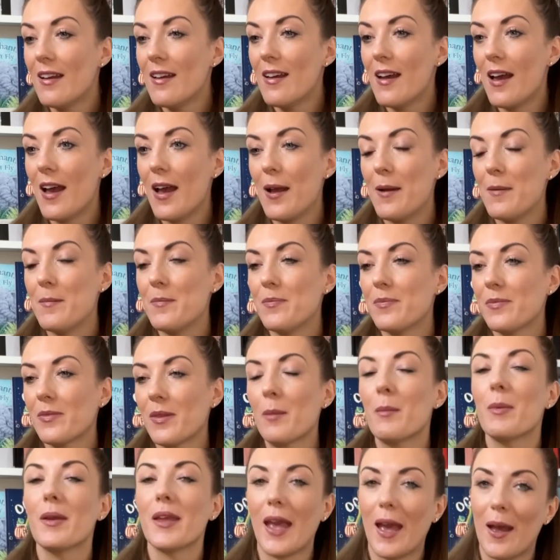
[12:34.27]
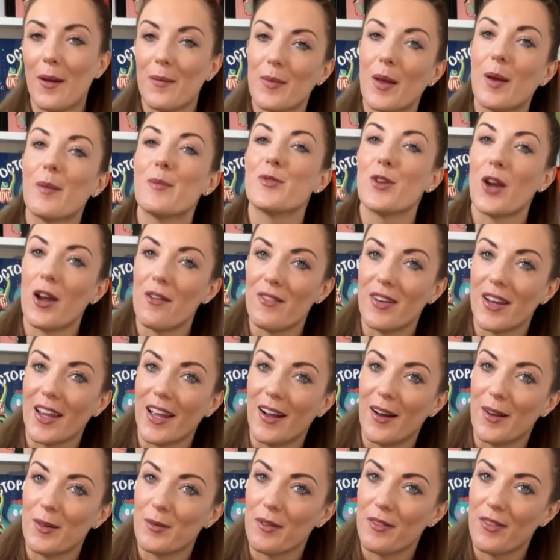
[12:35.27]
But yeah, I'm trying really
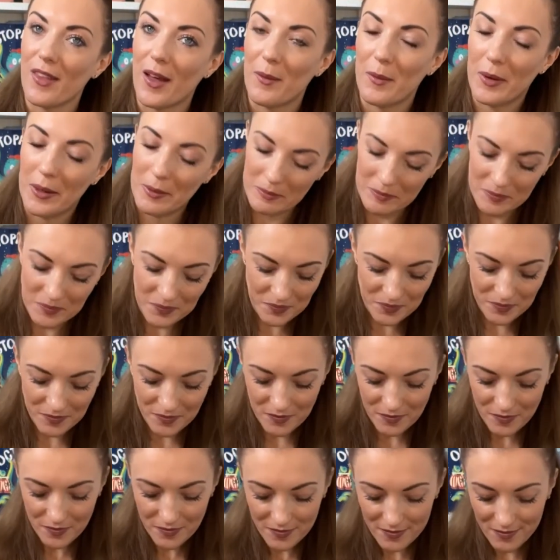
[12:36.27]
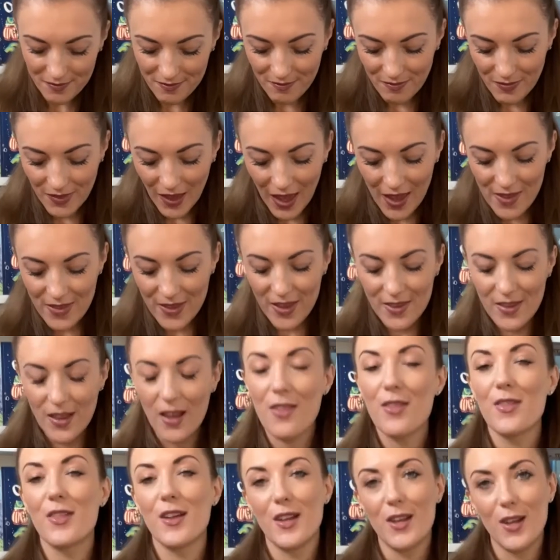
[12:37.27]
hard with that one. And then
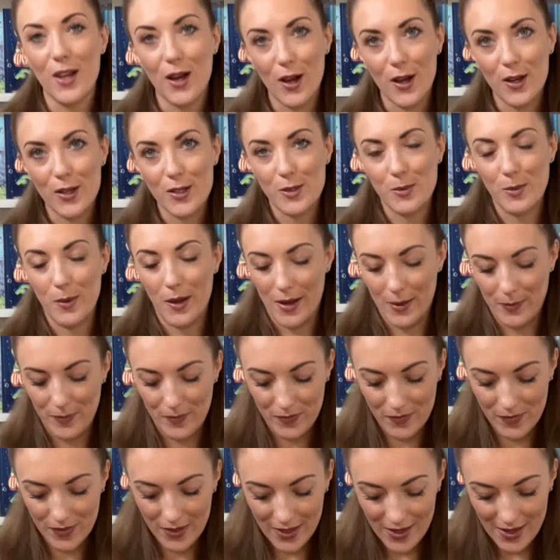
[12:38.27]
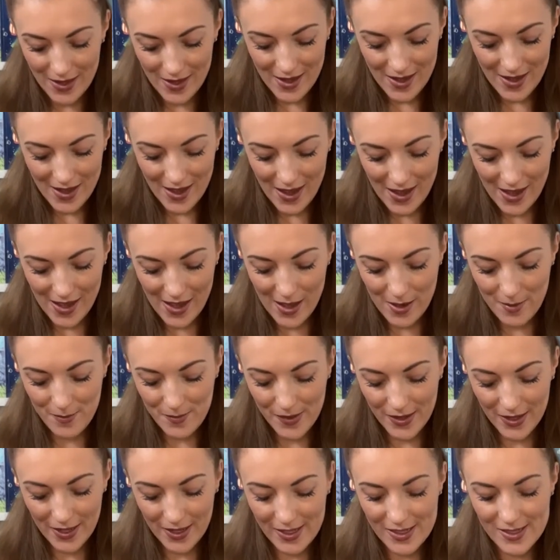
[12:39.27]
the last one
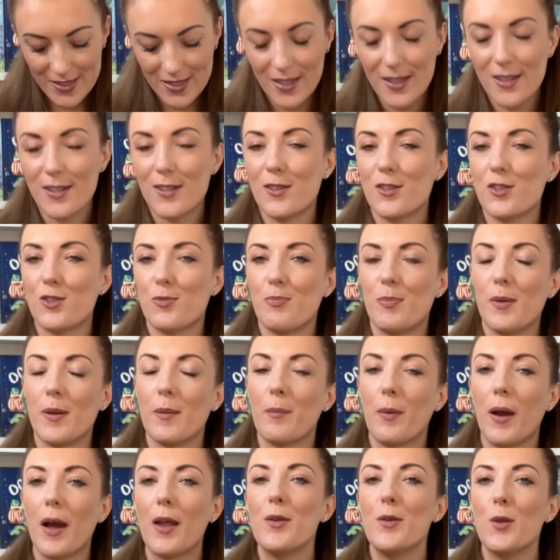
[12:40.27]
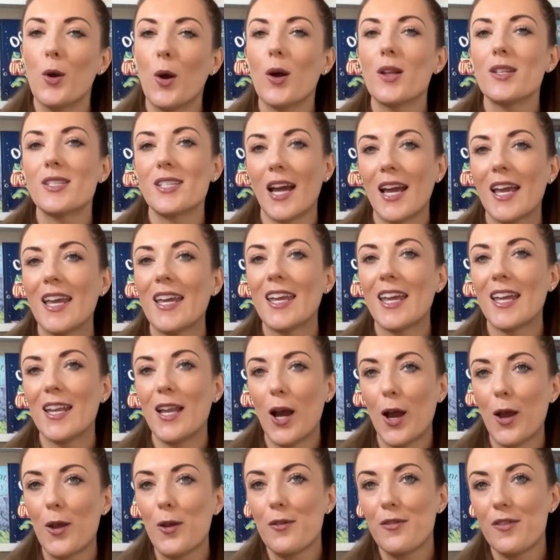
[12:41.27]
is by not taking
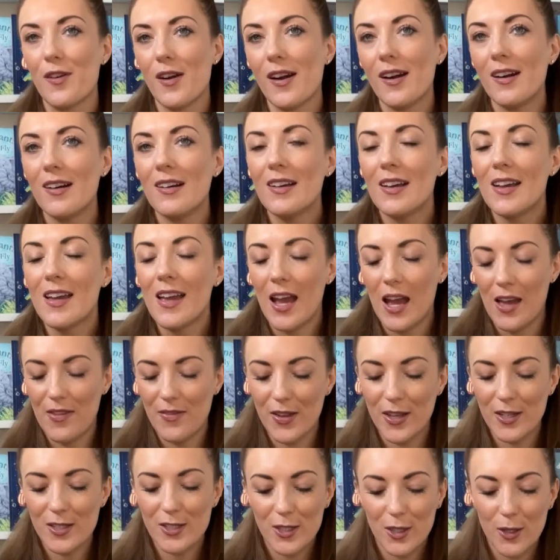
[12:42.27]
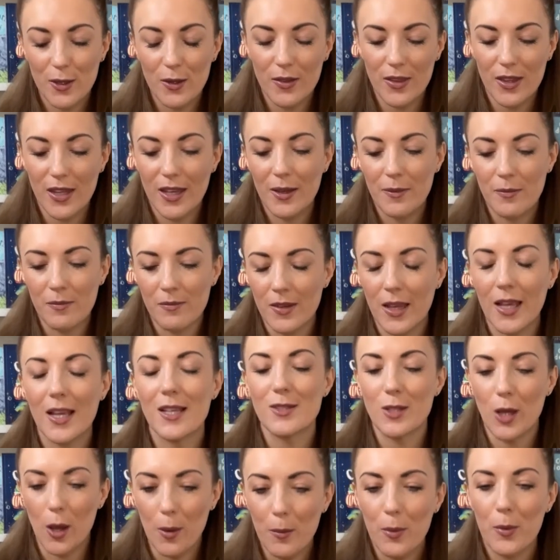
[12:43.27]
over. And the
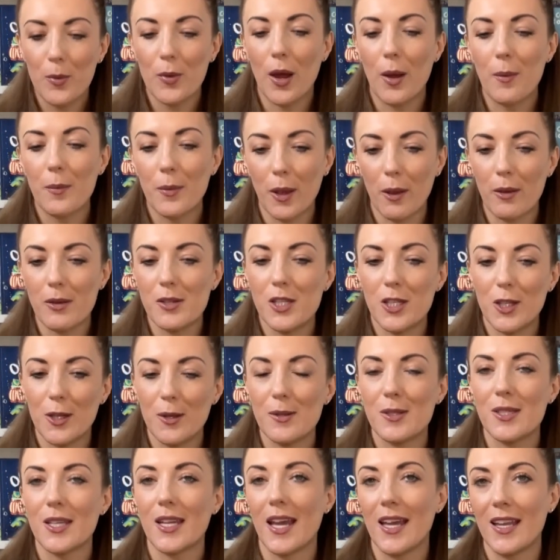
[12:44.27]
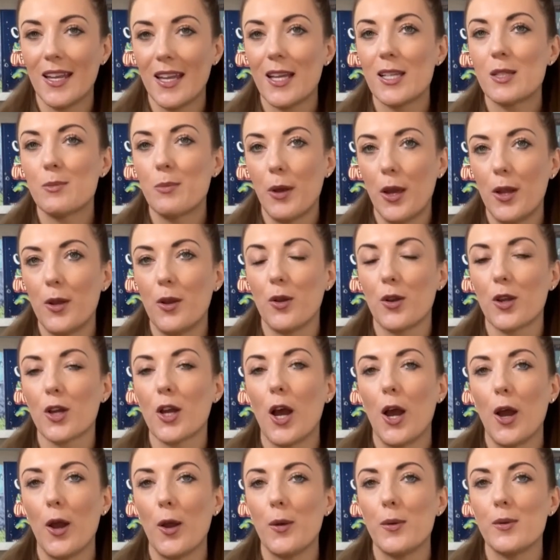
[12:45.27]
example that I'm going to use again is putting on a
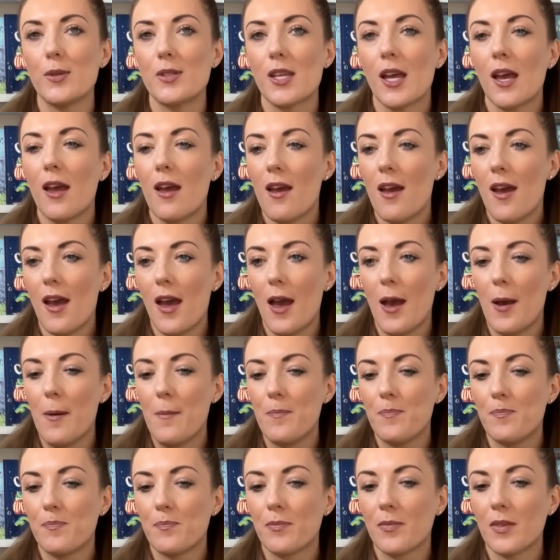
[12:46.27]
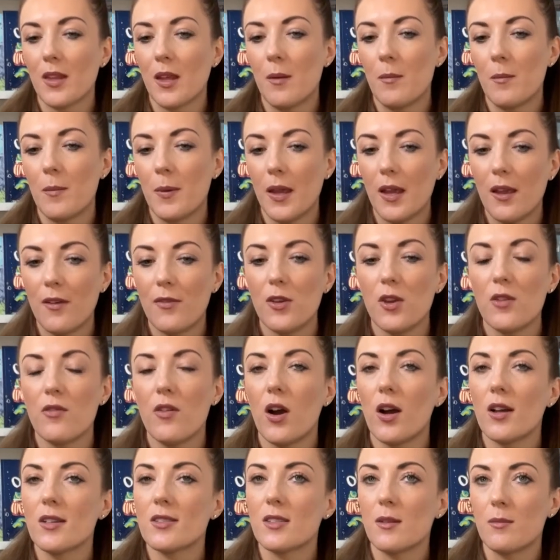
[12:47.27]
coat. But if you've
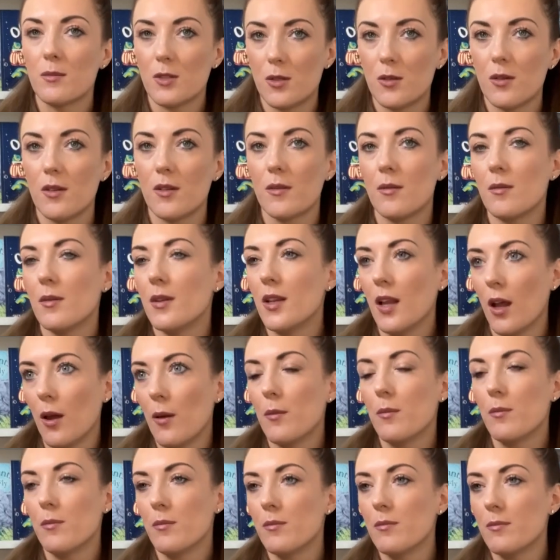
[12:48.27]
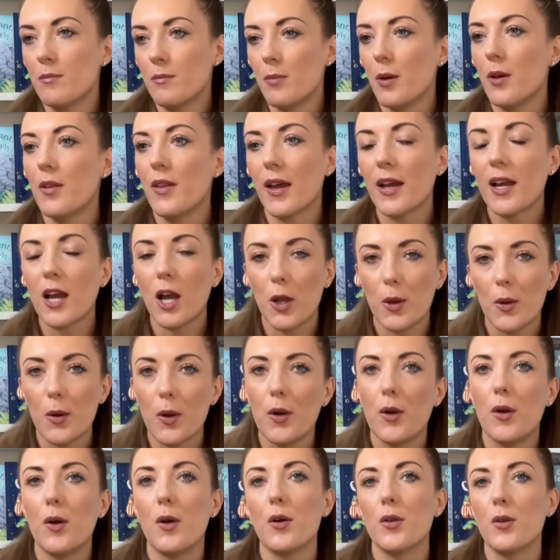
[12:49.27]
asked them to, you know, put their coat
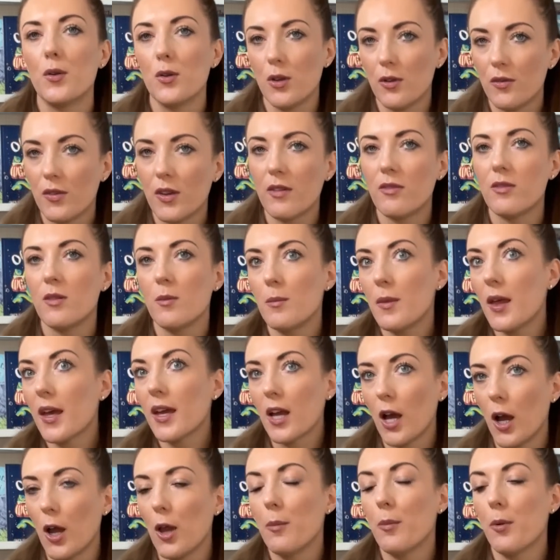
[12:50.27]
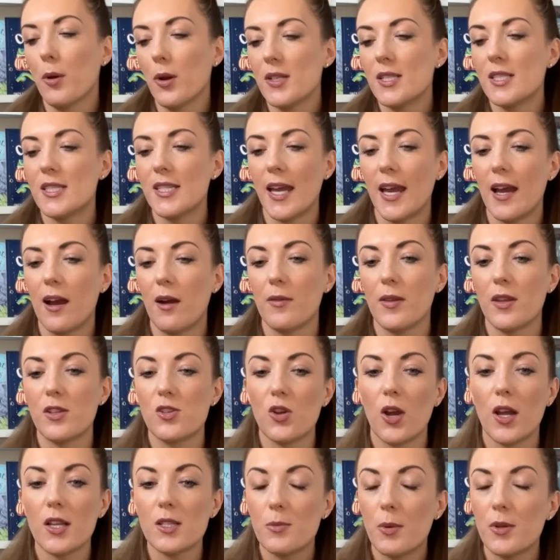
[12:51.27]
on, or you've given them their coat, pointed it out, and they're
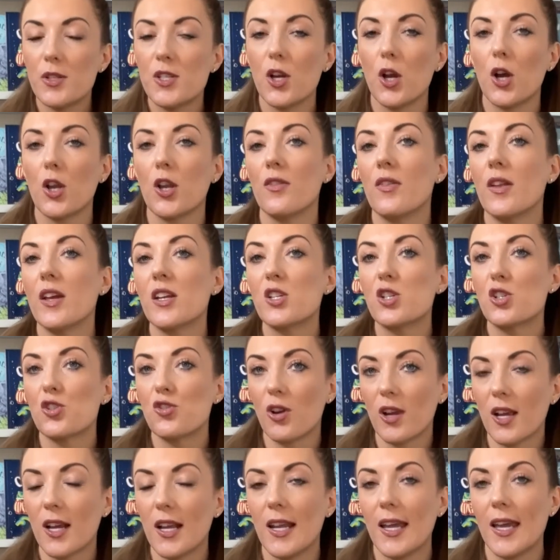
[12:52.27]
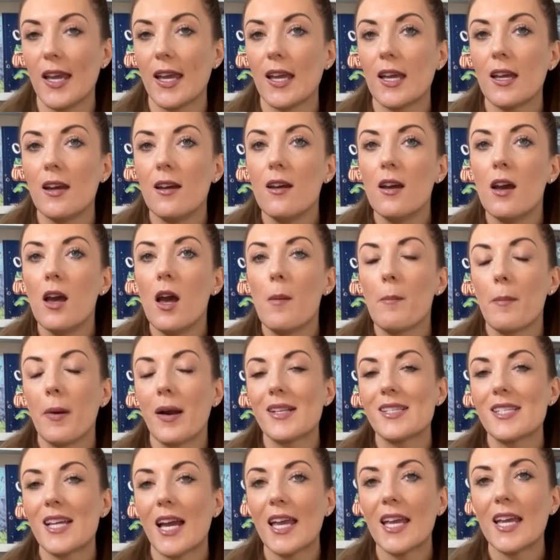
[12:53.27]
trying to put it on and they're struggling, by
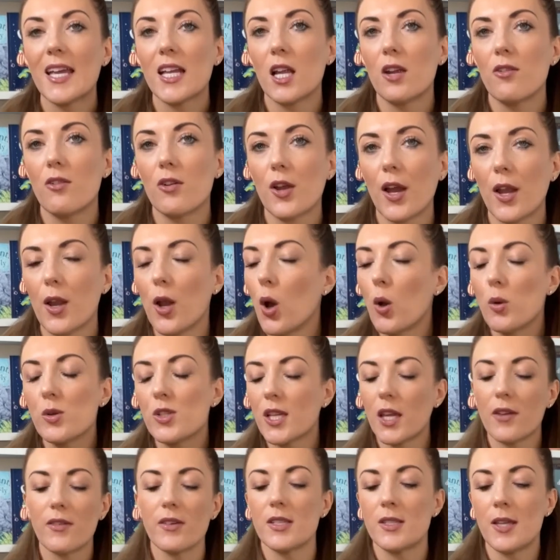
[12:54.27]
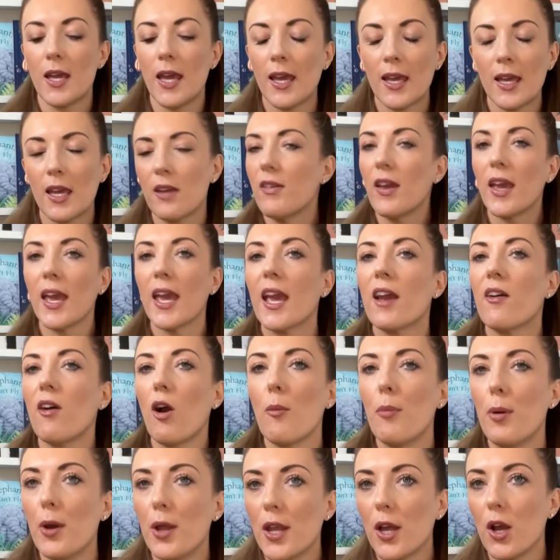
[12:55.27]
taking over and going, oh, just give it here, I'll
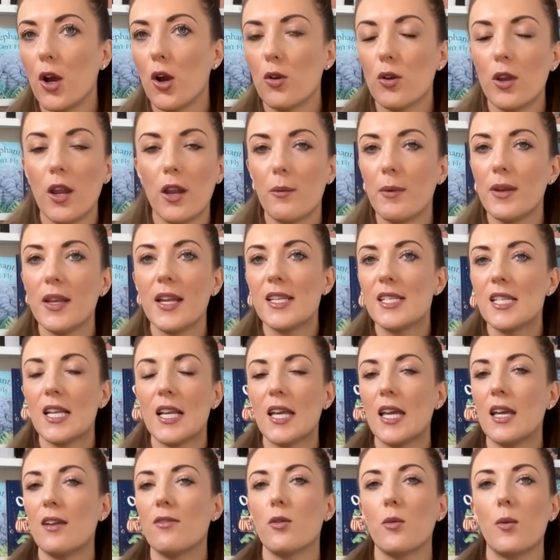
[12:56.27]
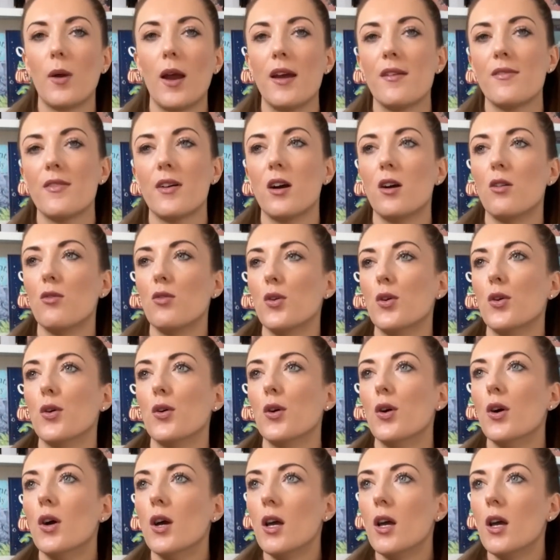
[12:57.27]
put it on, like we need to leave or whatever. Or